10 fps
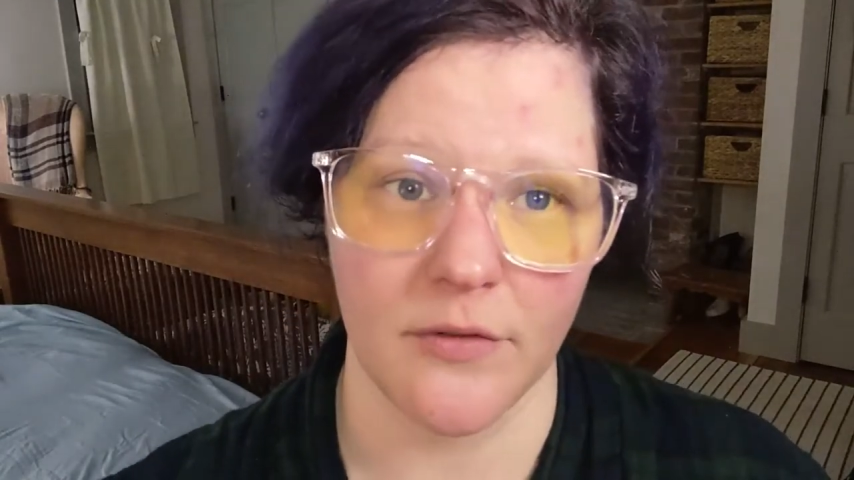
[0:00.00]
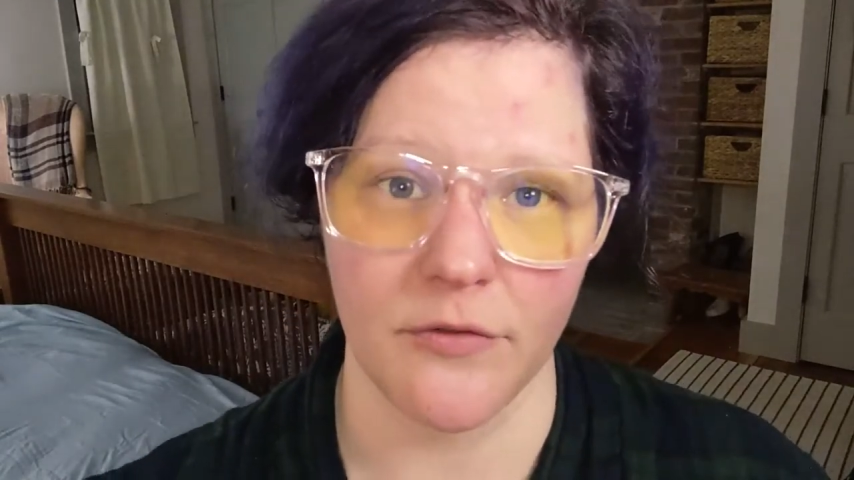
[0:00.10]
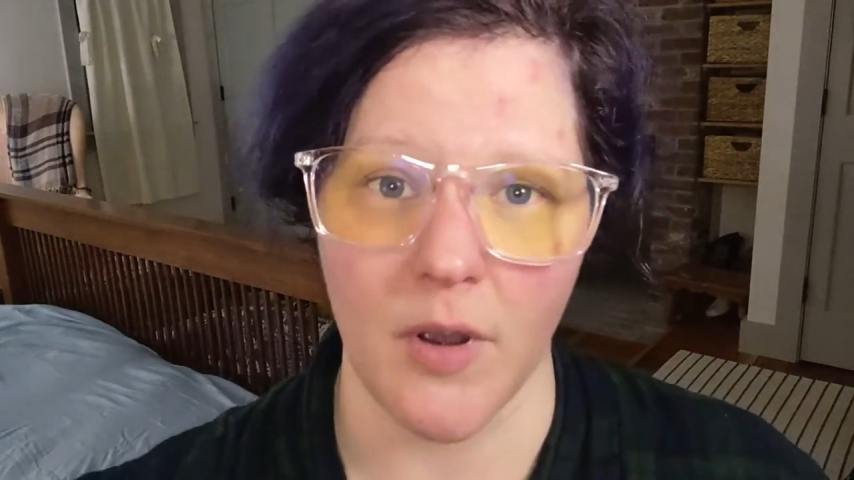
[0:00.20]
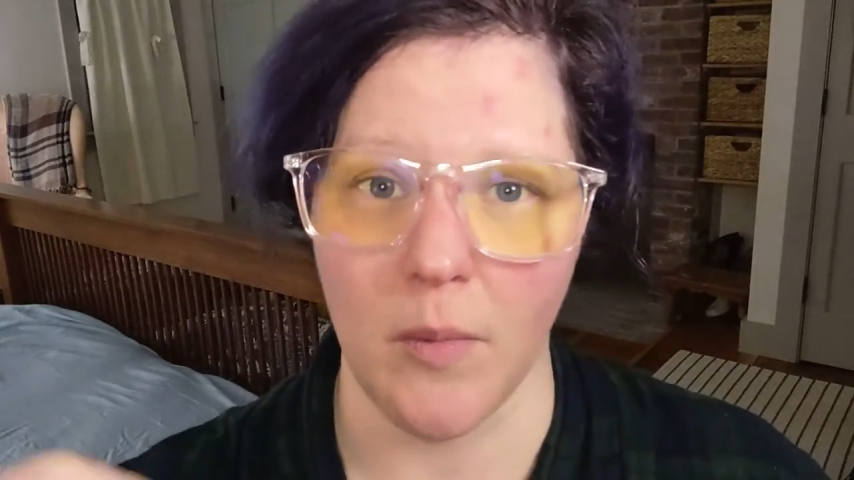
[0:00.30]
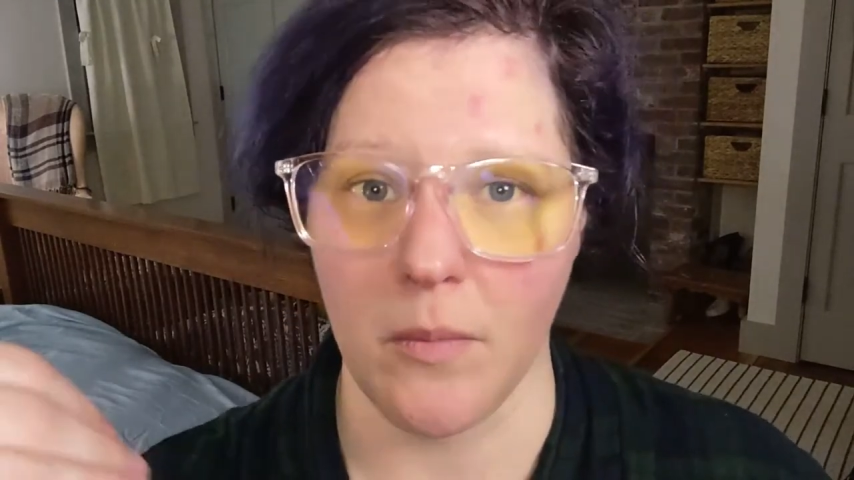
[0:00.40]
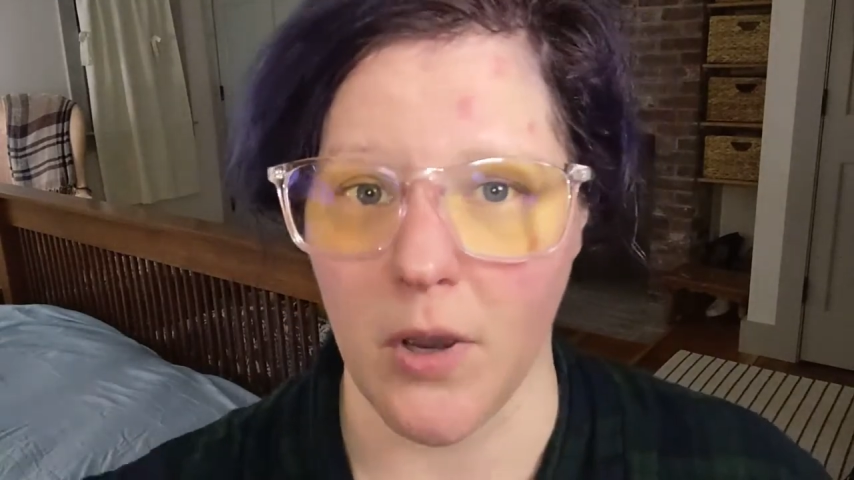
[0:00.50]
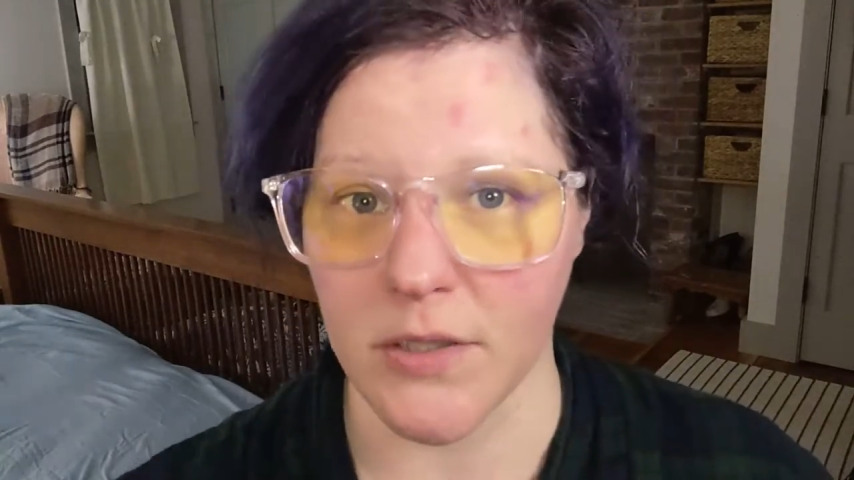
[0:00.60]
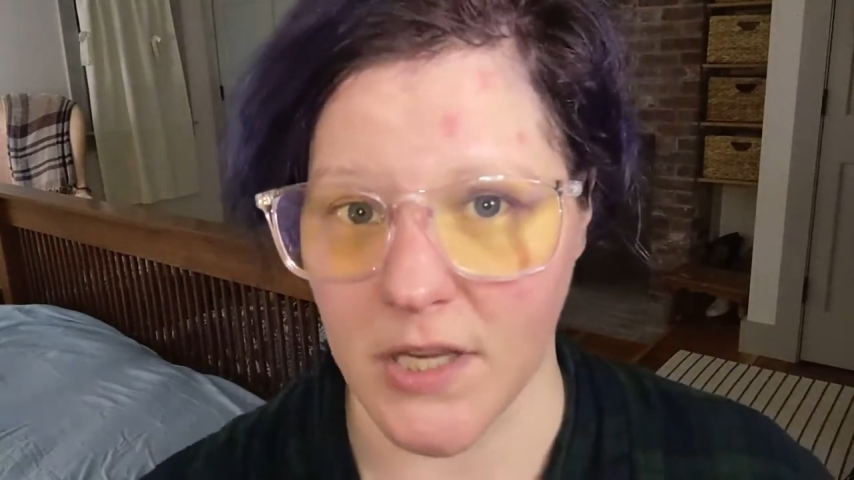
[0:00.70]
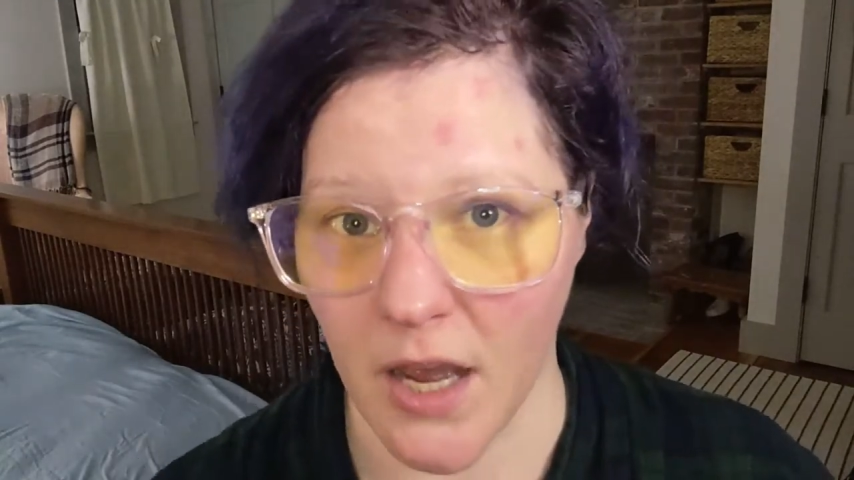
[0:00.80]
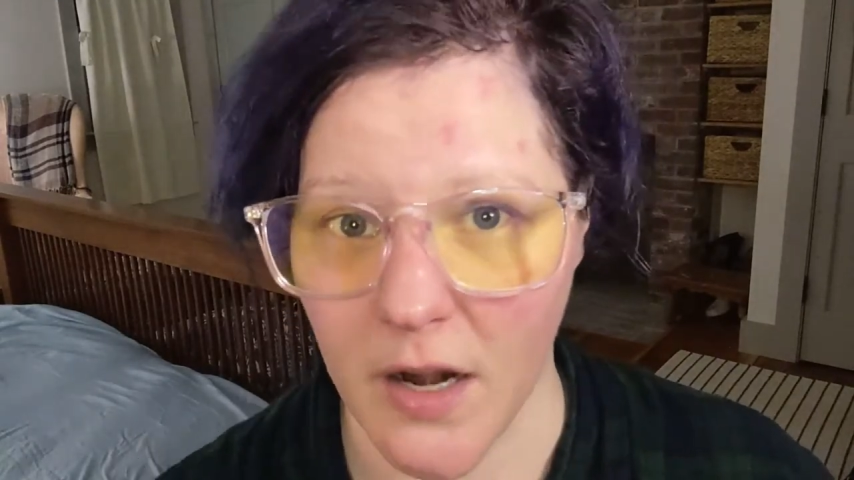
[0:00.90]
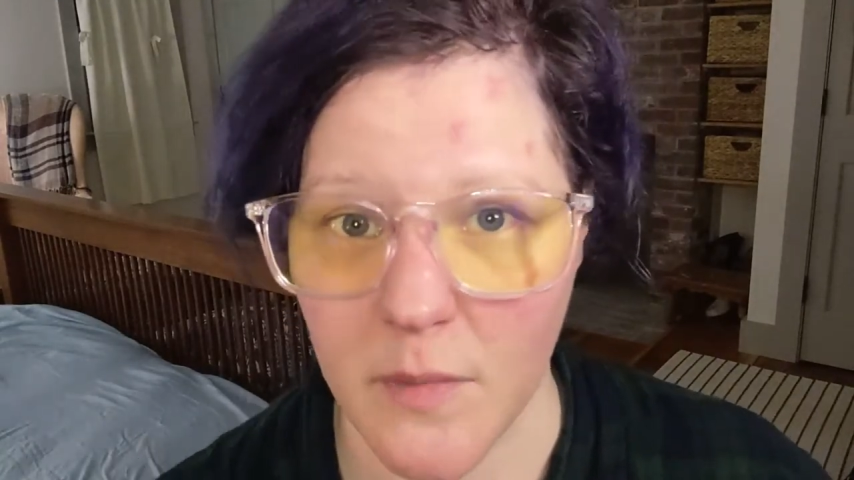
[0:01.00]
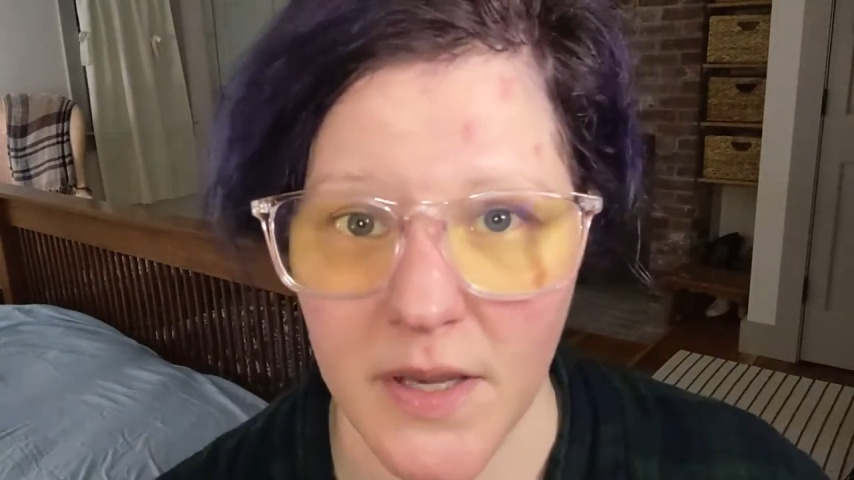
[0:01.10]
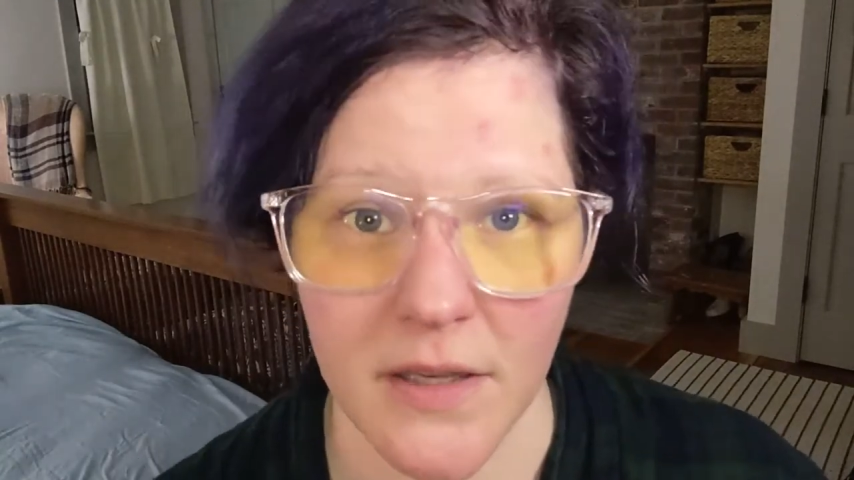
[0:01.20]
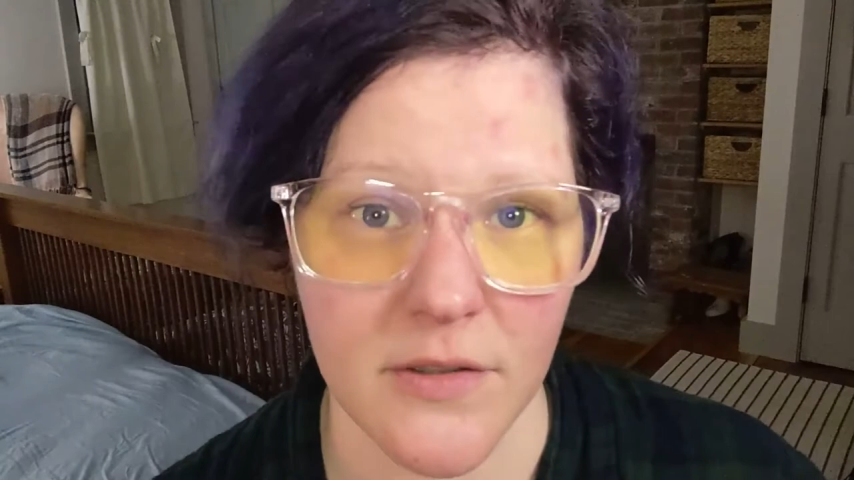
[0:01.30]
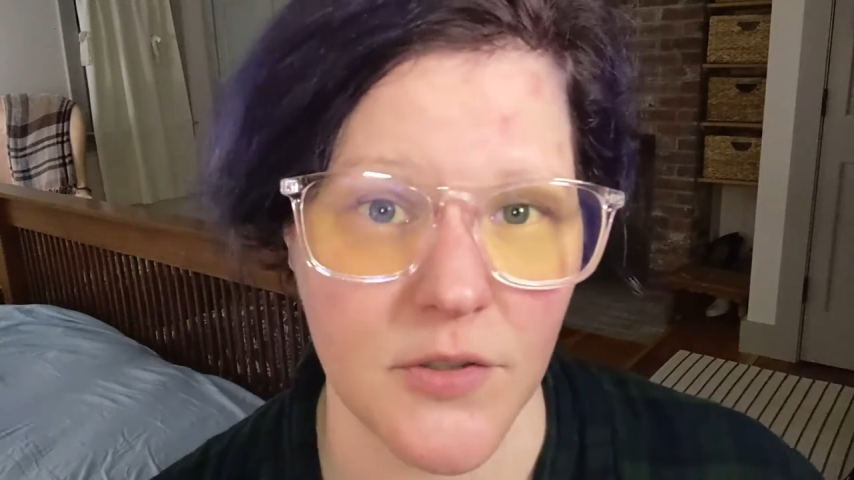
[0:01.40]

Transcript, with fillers: from autonomy